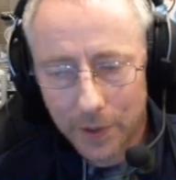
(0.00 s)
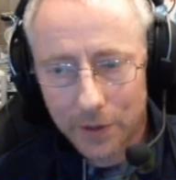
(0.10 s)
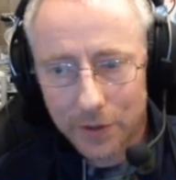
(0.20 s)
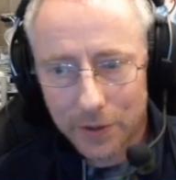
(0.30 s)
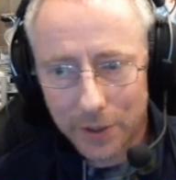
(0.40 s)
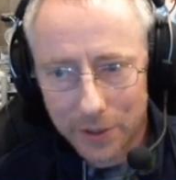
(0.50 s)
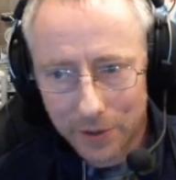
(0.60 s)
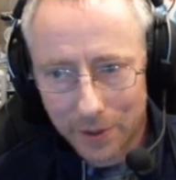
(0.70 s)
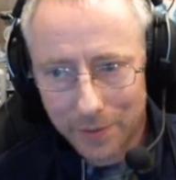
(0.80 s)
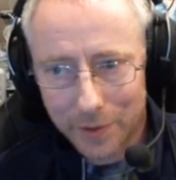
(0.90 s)
So they
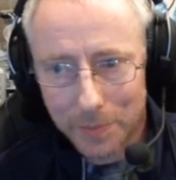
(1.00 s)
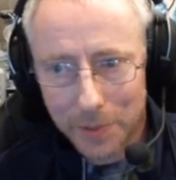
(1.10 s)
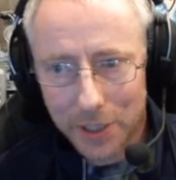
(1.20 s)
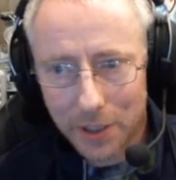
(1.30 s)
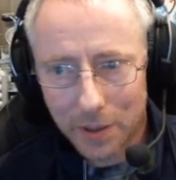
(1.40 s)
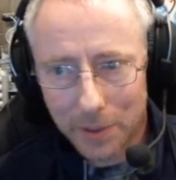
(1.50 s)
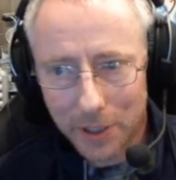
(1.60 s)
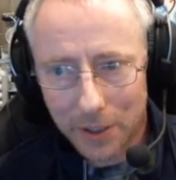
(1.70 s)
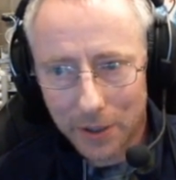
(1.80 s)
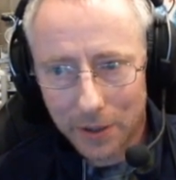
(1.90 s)
still have speed coming
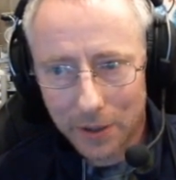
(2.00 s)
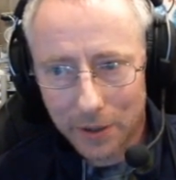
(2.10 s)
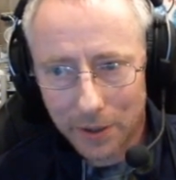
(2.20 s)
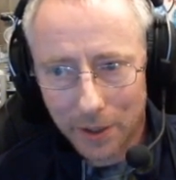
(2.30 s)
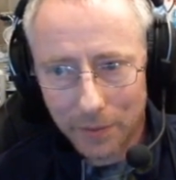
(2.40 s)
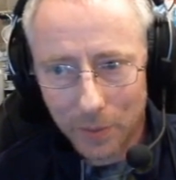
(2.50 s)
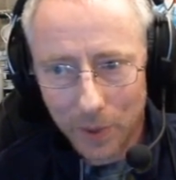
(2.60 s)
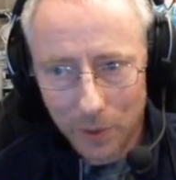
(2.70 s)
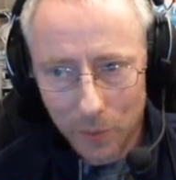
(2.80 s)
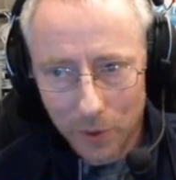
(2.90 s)
there. They have a
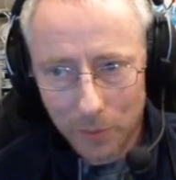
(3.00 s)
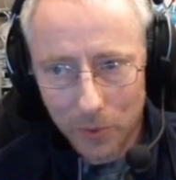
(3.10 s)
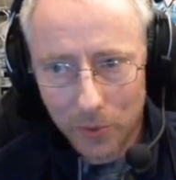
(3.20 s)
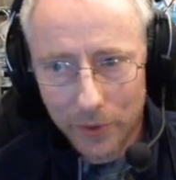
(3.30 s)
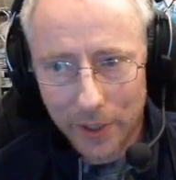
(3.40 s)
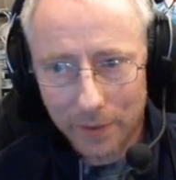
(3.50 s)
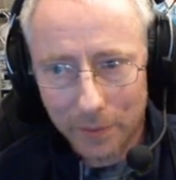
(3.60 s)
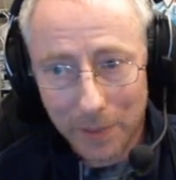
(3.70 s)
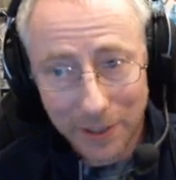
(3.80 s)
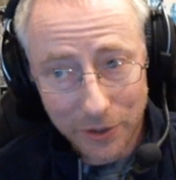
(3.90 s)
Wild Wormhole. They have a
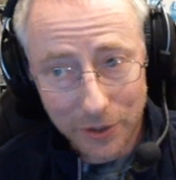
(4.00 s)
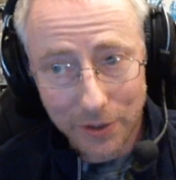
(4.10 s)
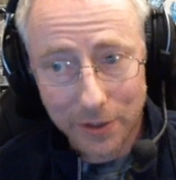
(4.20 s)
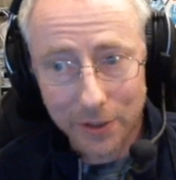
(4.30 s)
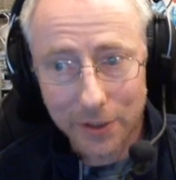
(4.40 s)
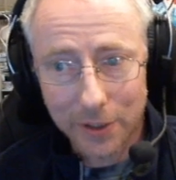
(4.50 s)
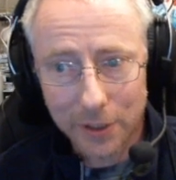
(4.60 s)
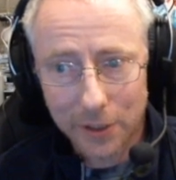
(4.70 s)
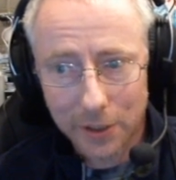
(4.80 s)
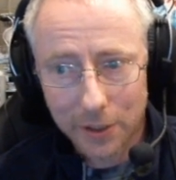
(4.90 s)
Master of the
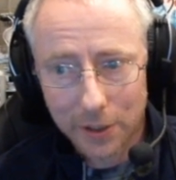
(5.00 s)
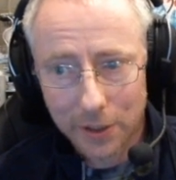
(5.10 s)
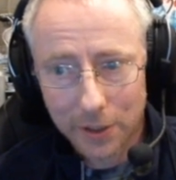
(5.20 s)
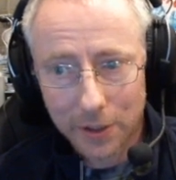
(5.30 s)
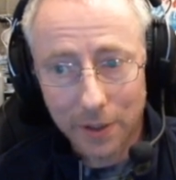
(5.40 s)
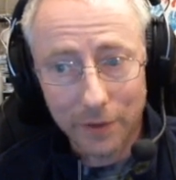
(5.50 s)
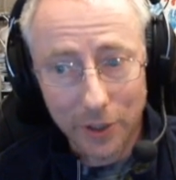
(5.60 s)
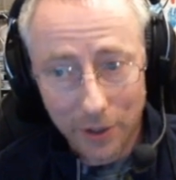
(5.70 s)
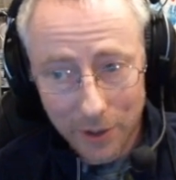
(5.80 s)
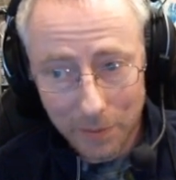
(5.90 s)
Theory. They have a
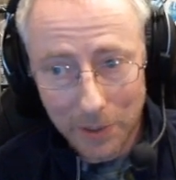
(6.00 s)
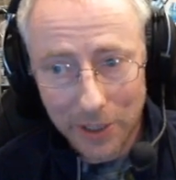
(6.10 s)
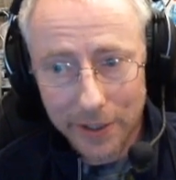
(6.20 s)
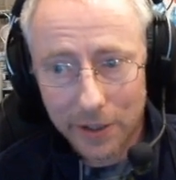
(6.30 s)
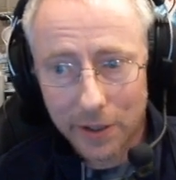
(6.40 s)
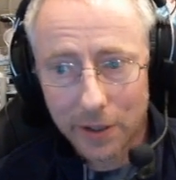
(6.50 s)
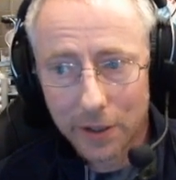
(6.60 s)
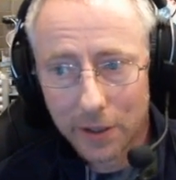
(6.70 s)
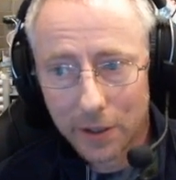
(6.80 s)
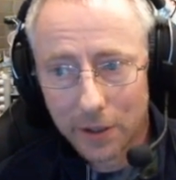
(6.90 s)
Dr. Millie.
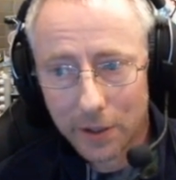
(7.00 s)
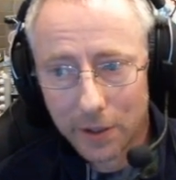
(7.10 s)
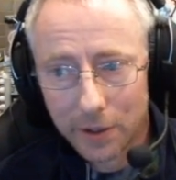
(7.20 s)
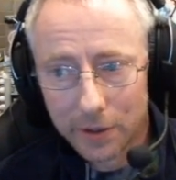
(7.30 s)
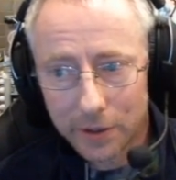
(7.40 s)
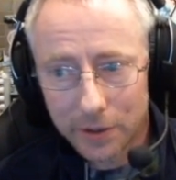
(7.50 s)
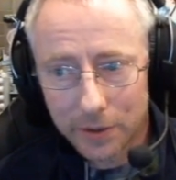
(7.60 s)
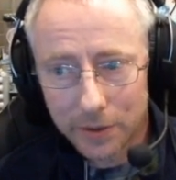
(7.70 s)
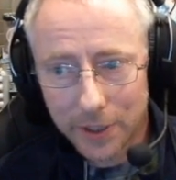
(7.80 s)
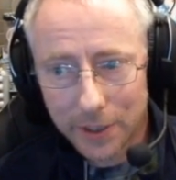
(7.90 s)

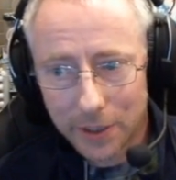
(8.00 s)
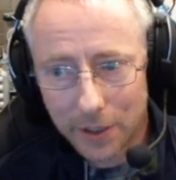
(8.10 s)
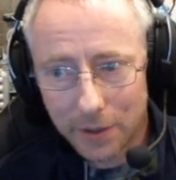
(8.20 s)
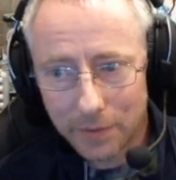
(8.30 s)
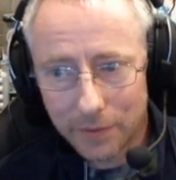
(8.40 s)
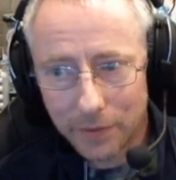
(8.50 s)
So that's kind of